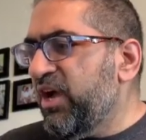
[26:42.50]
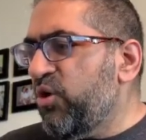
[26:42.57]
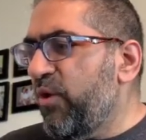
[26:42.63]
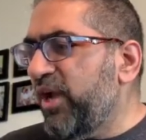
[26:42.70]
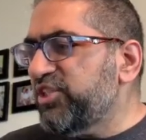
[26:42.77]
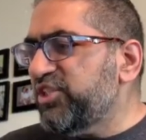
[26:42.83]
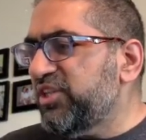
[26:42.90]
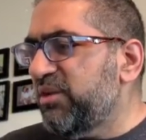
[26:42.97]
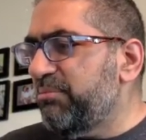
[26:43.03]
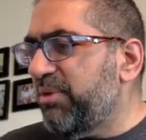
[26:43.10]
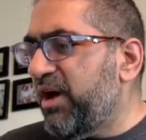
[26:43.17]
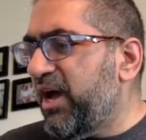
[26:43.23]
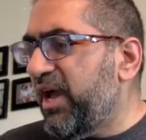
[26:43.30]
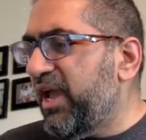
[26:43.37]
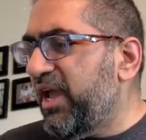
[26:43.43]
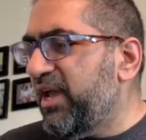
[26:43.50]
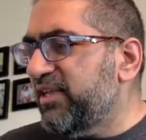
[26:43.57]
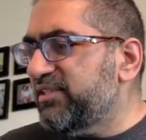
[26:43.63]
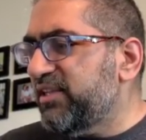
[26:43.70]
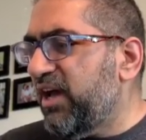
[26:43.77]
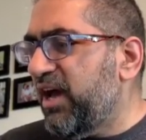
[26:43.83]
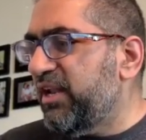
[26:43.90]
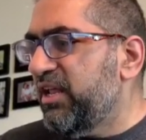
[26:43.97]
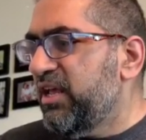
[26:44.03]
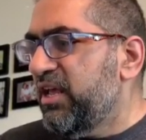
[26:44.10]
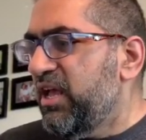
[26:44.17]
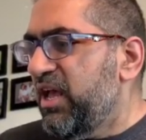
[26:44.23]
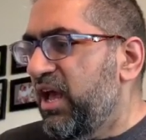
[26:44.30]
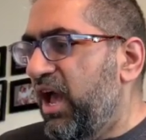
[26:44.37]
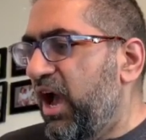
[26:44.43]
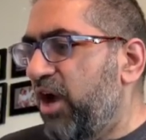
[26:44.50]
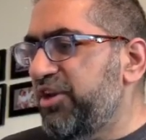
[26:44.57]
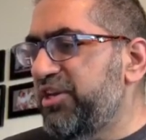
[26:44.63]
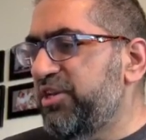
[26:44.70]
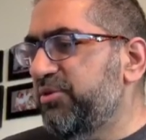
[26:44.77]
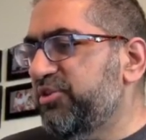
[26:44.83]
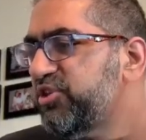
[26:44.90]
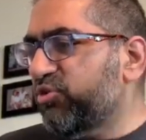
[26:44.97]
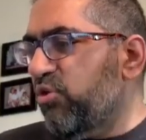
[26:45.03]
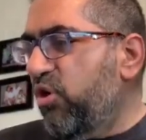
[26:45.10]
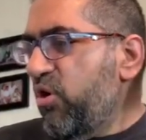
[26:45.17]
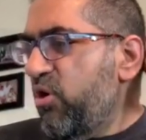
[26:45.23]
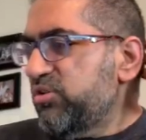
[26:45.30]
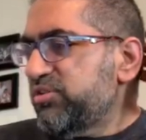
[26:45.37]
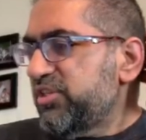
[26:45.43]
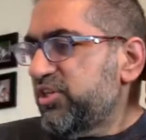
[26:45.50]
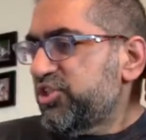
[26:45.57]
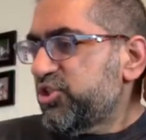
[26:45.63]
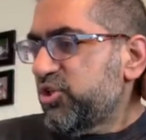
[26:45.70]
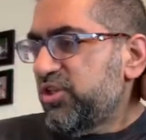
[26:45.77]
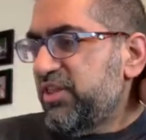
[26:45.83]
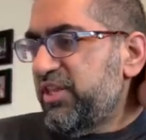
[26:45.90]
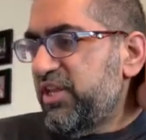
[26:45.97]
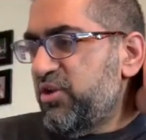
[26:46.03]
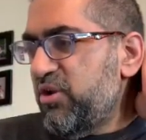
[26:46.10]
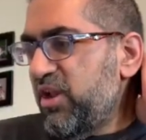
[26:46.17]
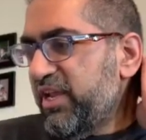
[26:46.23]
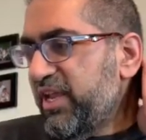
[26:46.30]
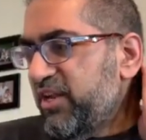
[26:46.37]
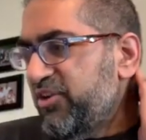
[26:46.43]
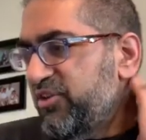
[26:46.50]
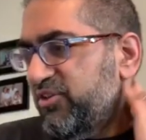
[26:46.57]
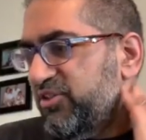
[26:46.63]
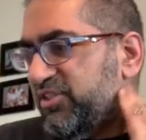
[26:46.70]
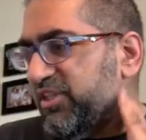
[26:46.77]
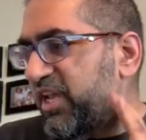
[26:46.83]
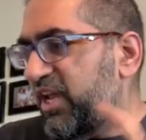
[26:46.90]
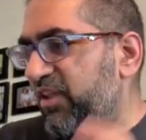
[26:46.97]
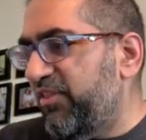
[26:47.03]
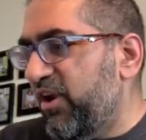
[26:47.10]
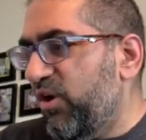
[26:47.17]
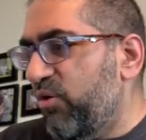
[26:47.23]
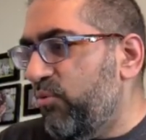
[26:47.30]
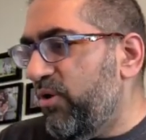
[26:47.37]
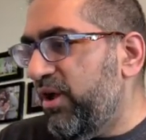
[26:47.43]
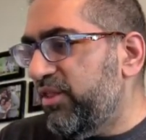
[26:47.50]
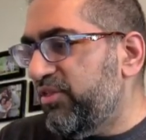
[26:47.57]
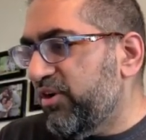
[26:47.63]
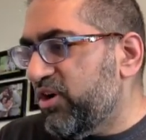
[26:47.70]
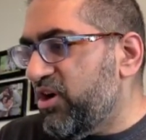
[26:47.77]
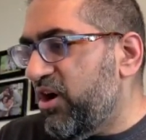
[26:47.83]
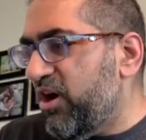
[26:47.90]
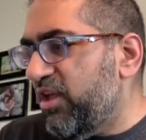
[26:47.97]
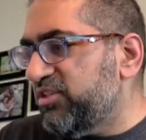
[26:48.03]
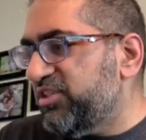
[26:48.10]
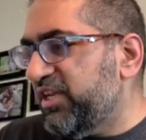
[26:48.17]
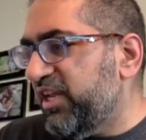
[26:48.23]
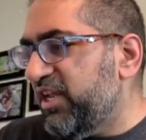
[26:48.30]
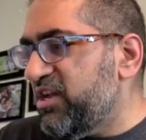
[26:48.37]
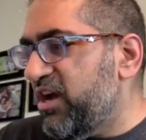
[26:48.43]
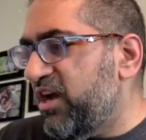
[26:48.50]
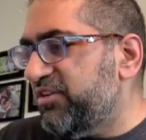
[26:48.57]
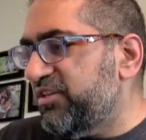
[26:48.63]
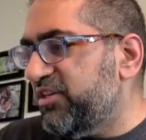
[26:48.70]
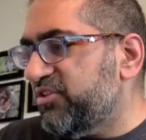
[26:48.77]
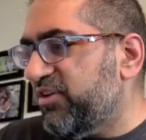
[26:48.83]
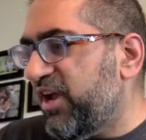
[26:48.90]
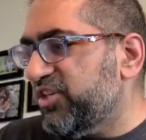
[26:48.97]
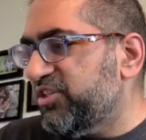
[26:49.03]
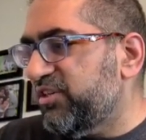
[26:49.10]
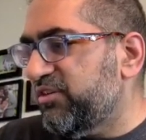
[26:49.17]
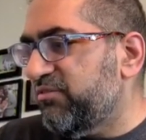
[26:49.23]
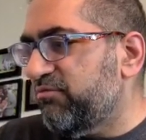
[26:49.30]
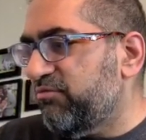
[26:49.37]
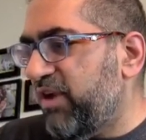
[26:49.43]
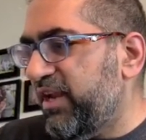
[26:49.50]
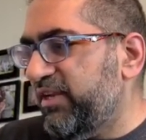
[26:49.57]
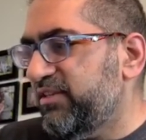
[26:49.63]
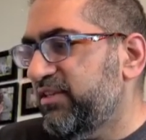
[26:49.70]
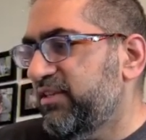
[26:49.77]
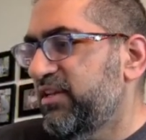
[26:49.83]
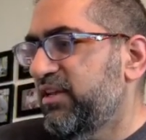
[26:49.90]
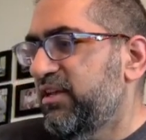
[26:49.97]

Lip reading: Question by Hassan. How do you deal with trolls and ensure that they do not get under your skin? There are cons to getting content traction, right?